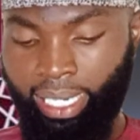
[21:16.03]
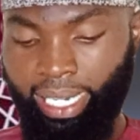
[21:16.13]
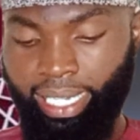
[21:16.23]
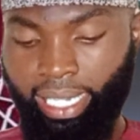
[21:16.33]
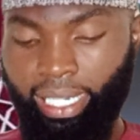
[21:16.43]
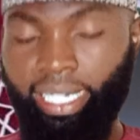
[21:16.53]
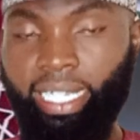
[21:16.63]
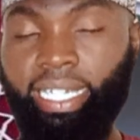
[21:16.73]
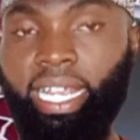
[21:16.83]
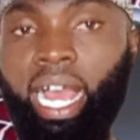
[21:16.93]
Indeed, in
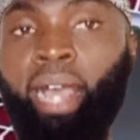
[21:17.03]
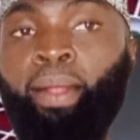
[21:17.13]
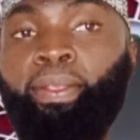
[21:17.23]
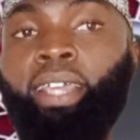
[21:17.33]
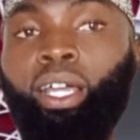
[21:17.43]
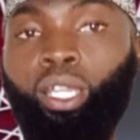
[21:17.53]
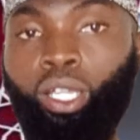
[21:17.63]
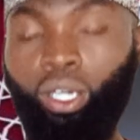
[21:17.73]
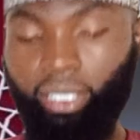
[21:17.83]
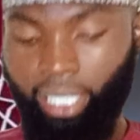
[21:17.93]
India, there are a
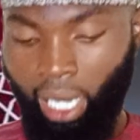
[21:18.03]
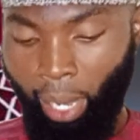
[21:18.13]
lot